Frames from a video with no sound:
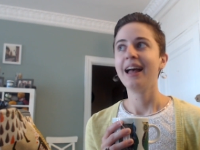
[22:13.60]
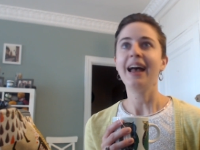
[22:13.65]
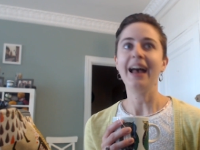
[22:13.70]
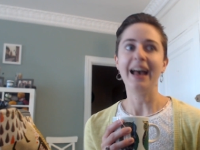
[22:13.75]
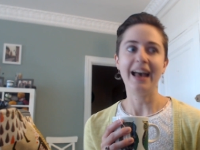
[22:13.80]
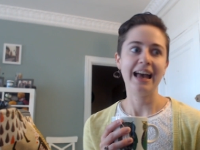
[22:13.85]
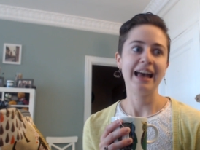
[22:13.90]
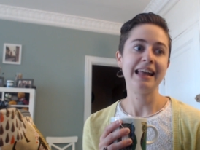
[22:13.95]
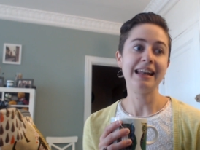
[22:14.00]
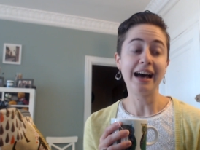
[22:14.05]

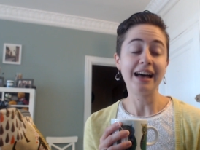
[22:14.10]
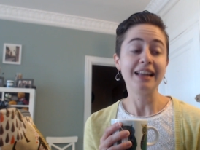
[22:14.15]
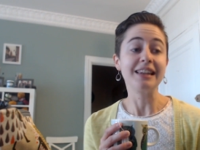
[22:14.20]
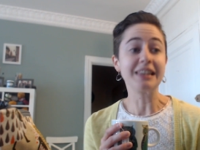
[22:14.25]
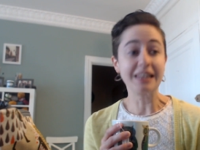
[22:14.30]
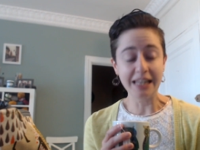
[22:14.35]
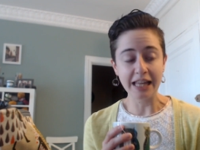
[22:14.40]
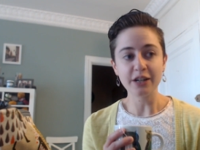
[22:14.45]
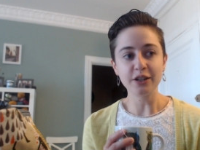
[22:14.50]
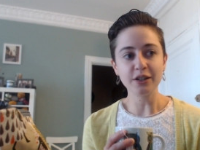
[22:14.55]
And
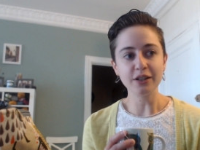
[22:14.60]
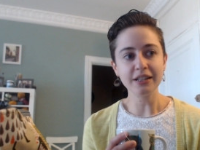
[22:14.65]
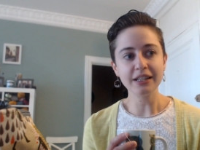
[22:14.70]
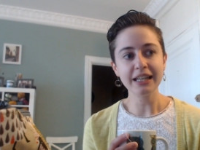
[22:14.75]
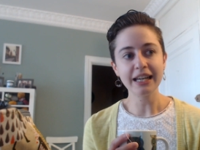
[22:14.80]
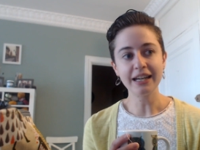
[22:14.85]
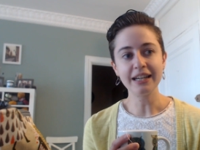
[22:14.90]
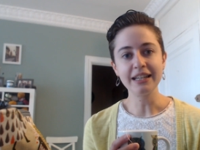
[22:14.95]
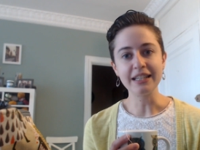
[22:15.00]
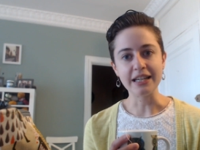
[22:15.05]
literally
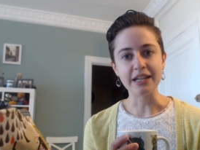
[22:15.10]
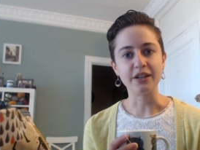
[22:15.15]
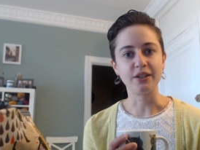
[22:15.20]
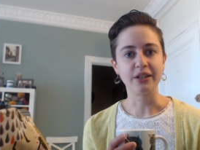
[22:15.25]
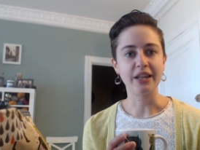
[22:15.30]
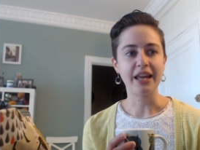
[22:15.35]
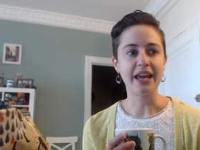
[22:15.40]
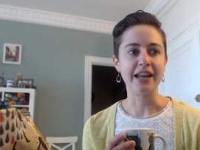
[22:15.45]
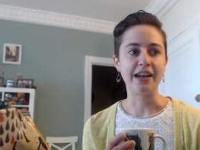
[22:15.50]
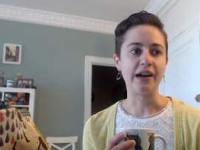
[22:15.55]
a year
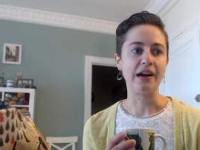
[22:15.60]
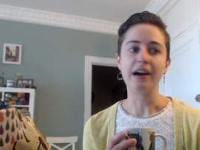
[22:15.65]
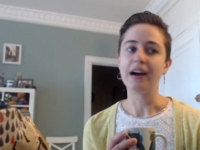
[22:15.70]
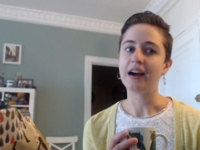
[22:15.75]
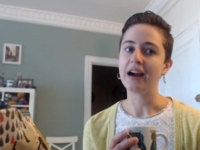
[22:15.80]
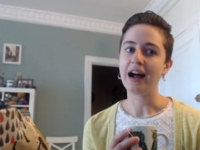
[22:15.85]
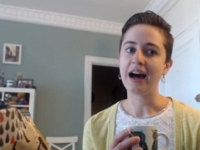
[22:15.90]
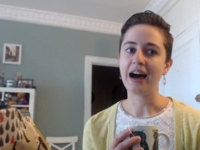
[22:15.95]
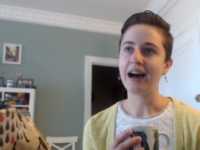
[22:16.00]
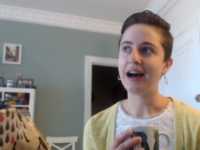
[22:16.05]

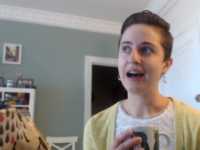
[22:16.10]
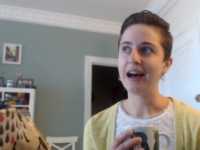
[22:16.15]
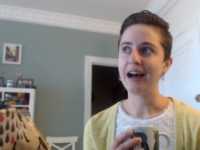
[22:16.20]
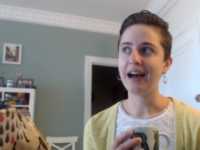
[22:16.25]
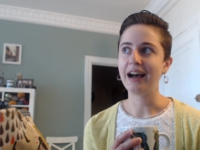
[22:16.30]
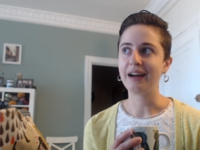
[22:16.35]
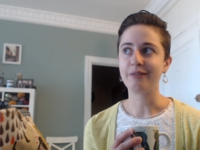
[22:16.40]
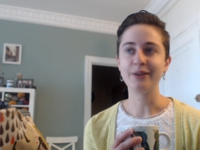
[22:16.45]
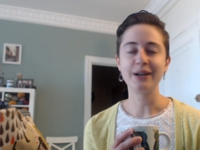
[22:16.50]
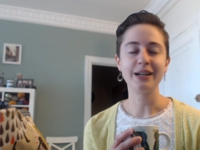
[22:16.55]
later,
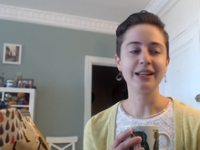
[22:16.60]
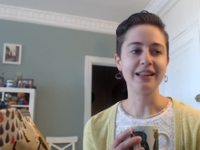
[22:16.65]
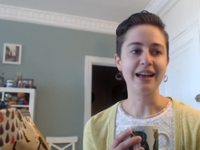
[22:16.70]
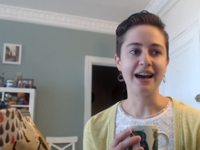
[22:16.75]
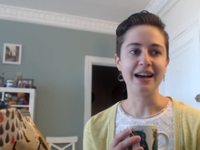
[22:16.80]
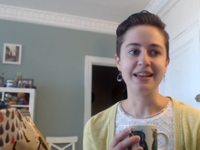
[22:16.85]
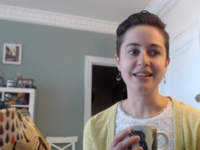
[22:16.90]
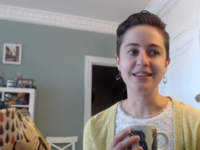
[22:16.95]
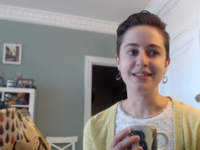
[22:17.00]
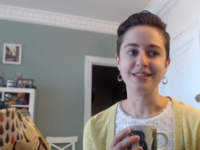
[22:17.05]
I
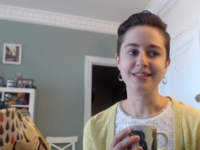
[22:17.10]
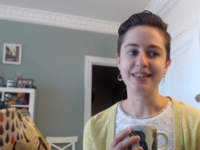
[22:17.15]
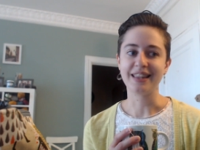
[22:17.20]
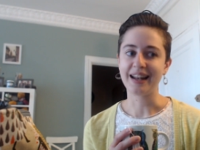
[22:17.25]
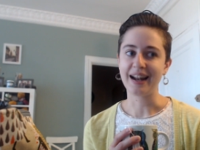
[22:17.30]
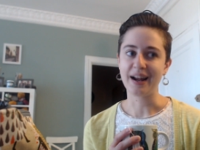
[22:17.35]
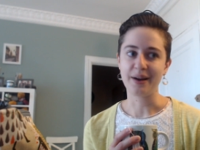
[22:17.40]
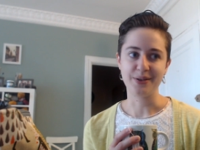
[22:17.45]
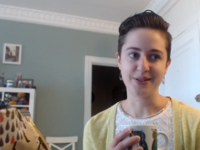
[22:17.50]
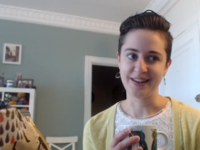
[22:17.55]
realized that
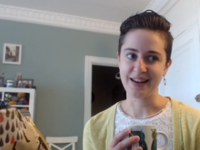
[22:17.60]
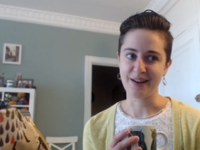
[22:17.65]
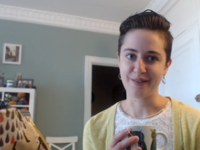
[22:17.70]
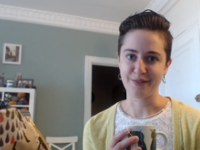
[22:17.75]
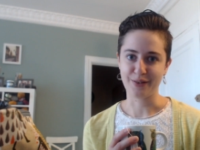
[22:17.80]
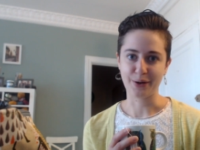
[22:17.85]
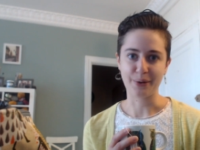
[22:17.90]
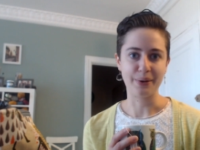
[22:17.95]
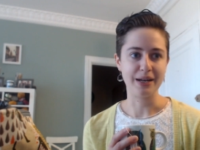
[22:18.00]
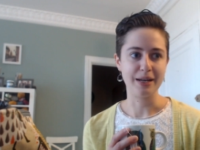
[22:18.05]
I was
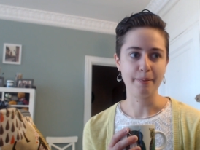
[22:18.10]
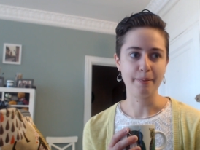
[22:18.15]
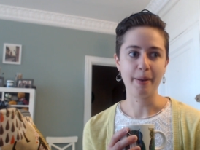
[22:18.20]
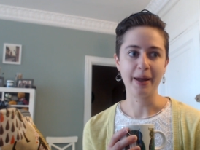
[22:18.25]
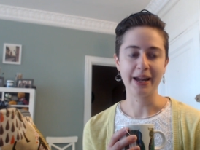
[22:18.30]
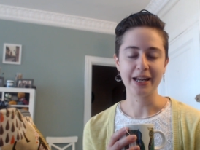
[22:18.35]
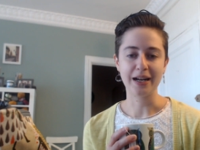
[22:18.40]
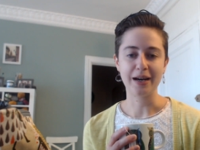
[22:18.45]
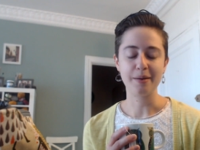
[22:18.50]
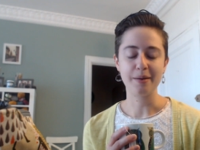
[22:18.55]
never going to
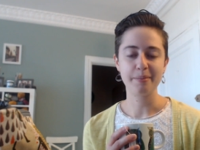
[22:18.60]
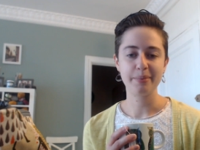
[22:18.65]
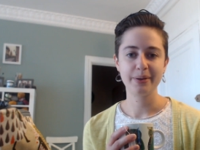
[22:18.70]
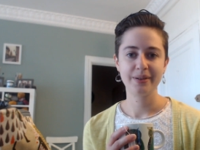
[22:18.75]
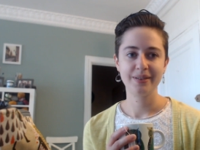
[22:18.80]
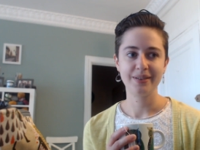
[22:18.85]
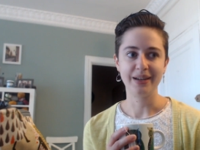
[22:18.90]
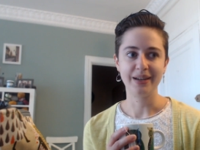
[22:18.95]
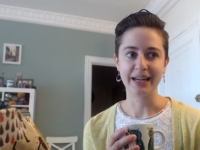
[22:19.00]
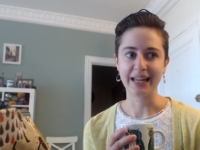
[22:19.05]
pick it up
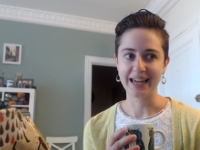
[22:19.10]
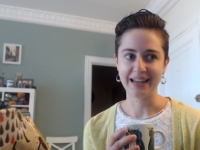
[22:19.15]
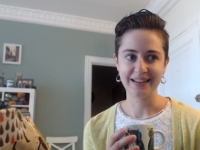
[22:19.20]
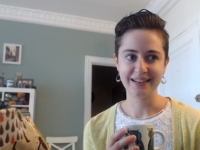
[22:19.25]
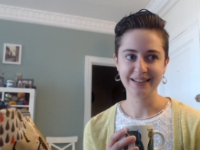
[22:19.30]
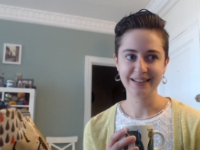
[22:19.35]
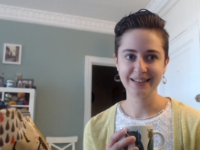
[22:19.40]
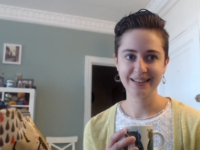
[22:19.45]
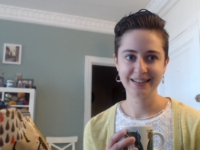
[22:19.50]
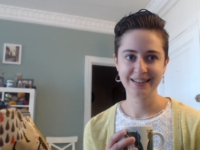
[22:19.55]

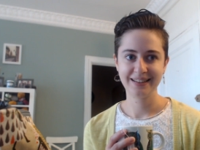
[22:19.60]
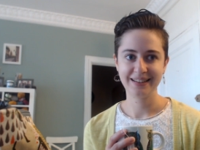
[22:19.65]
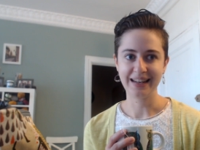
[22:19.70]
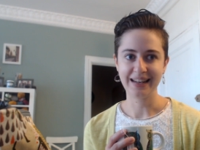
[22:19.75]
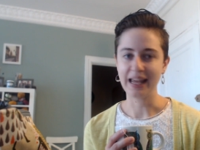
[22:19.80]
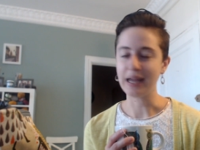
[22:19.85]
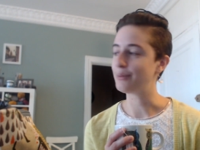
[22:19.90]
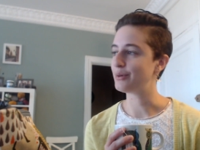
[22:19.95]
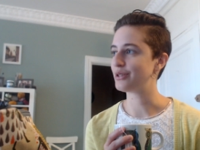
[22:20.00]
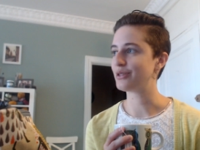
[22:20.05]
again.
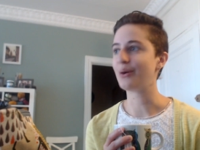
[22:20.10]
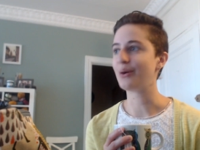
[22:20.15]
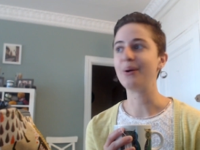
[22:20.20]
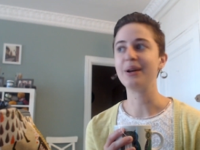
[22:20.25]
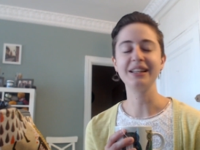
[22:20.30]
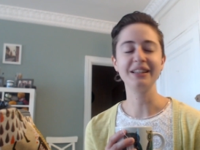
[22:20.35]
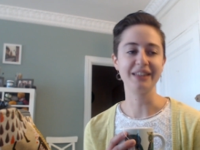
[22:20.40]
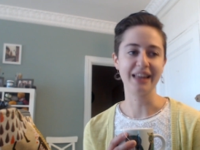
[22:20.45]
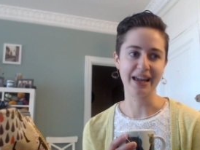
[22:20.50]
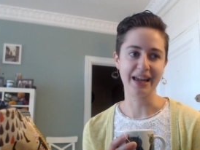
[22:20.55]
It was going
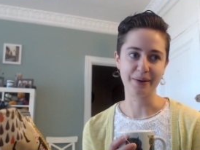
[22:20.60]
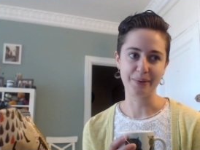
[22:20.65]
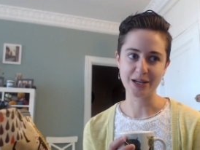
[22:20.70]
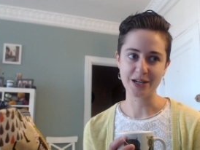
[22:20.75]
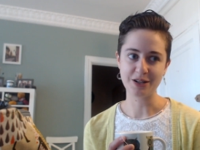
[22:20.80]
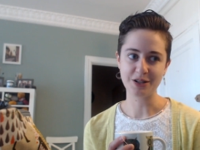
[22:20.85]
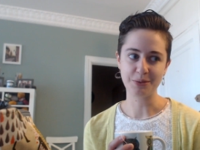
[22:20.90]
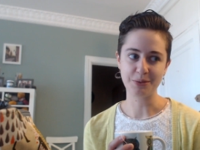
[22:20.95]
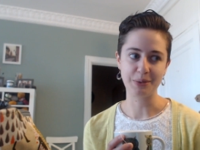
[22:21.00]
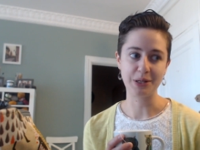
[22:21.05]
to
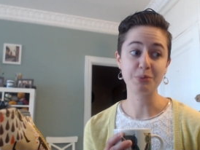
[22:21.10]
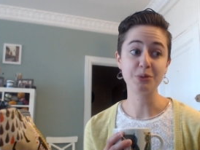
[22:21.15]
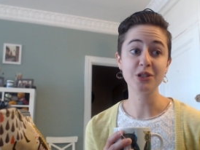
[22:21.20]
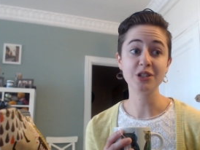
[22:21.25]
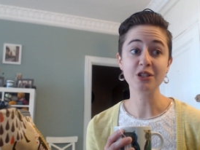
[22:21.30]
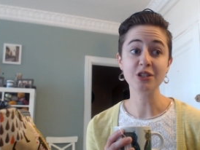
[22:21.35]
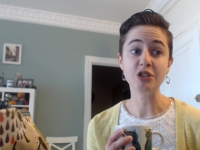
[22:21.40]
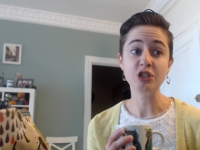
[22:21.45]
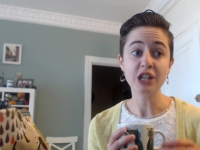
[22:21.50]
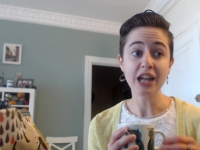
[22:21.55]
languish, which was a
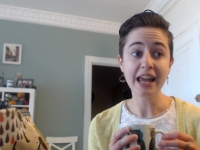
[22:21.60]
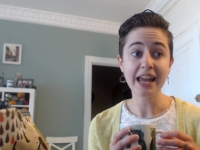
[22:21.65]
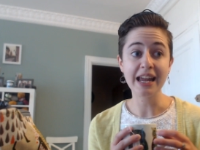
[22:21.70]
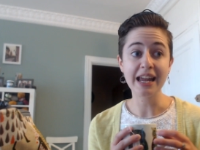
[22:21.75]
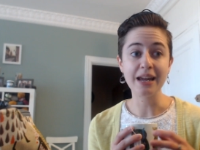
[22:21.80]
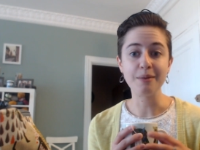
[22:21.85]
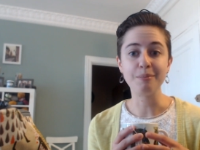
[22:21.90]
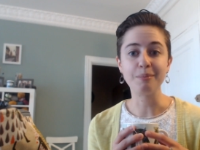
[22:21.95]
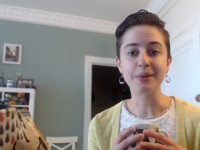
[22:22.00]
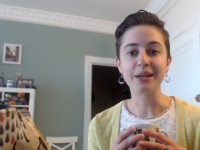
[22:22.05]

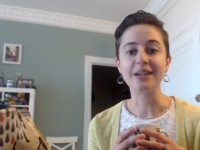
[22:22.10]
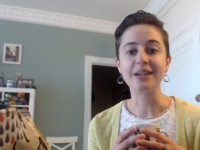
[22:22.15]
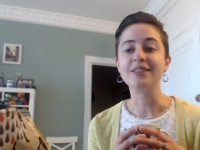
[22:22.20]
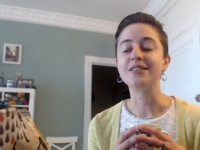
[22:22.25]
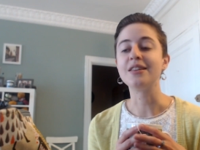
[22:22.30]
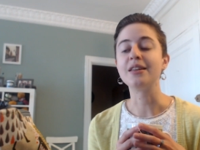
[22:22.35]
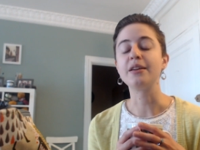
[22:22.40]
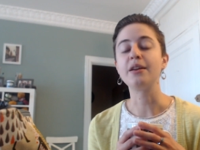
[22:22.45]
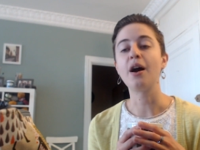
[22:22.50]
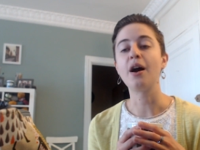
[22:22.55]
shame because
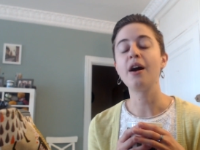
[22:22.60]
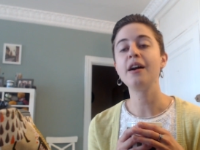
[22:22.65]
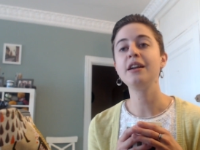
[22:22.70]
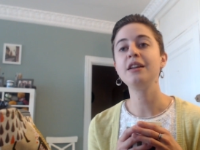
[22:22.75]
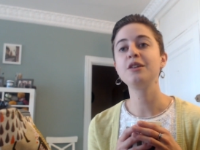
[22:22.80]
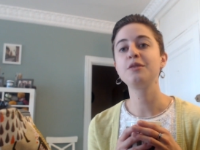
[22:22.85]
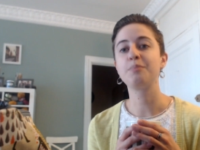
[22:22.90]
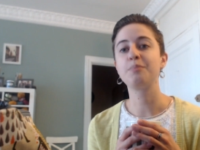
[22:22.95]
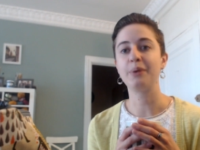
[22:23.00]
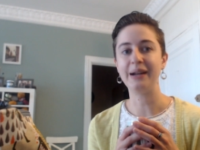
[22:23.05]
the yarn
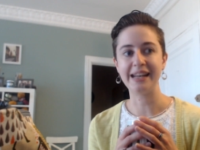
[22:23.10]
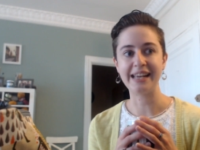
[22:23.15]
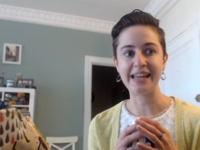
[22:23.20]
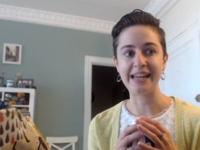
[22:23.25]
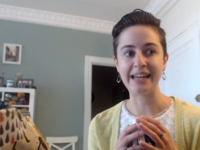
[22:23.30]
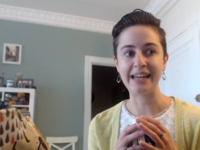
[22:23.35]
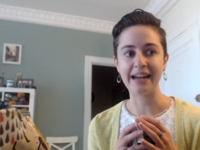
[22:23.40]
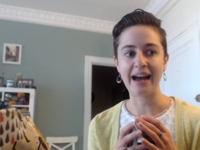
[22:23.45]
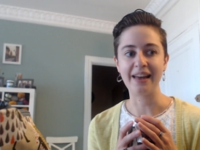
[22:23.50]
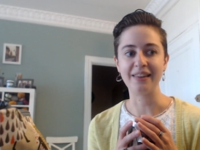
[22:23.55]
is
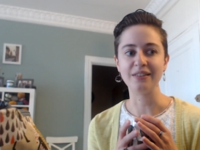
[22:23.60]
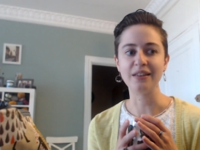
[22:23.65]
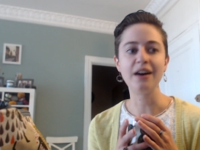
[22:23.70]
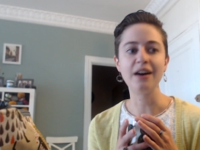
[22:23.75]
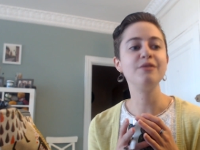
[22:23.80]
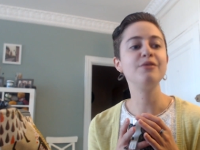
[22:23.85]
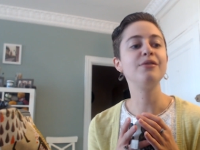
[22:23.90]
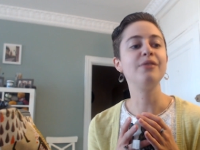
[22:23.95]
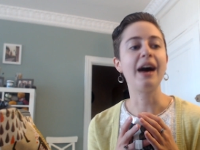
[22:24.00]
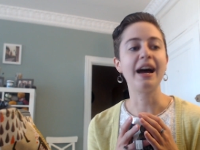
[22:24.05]
pretty. I
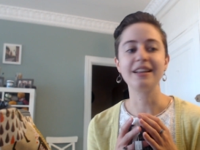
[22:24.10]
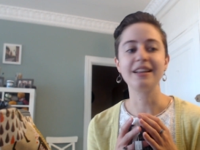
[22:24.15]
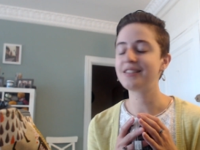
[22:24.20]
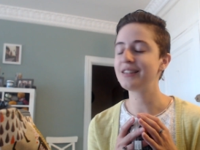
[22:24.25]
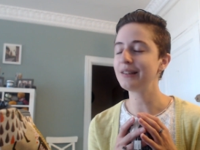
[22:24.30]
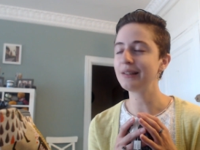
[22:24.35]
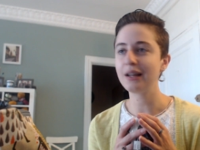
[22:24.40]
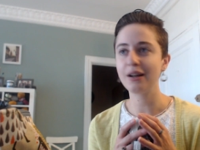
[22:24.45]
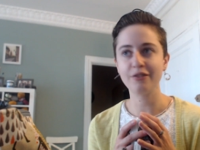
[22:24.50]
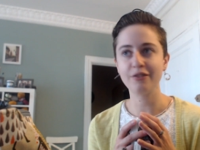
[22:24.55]
love, I
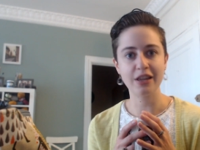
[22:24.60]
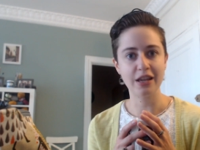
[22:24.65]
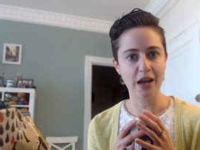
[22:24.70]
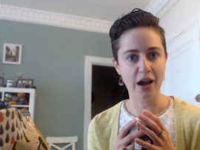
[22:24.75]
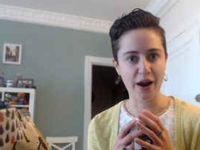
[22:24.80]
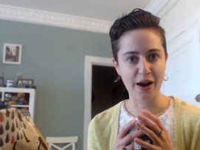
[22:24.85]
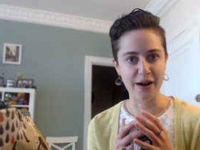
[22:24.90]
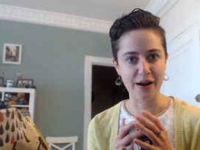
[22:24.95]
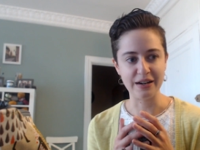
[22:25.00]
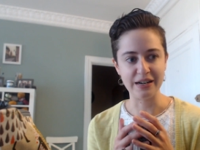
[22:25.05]
still love the
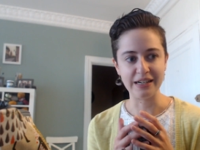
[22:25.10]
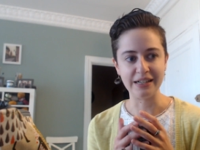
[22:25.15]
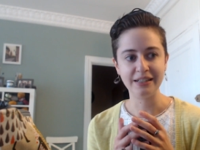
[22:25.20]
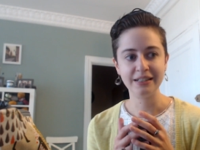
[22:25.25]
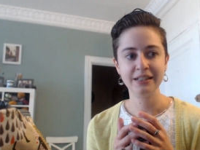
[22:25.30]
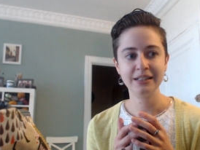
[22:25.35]
yarn.